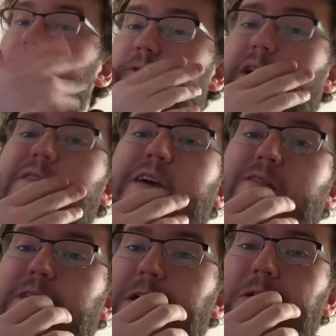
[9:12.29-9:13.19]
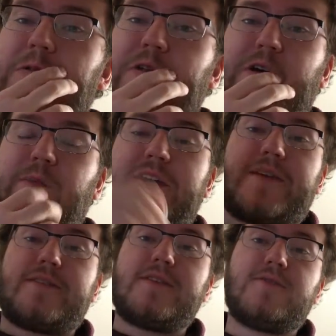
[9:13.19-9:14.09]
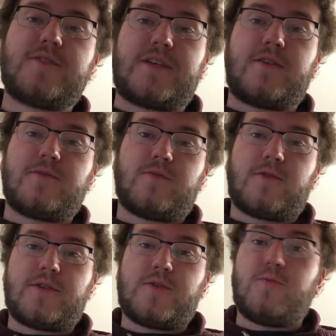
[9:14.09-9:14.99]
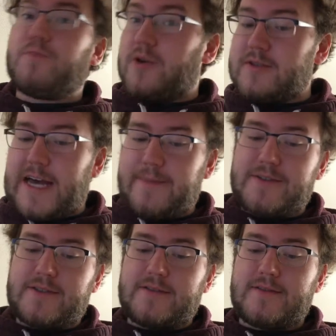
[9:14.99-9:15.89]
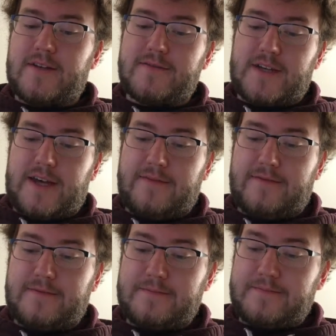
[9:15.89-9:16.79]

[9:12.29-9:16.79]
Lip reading: directly after that, it continues and goes more into Burlap's love life.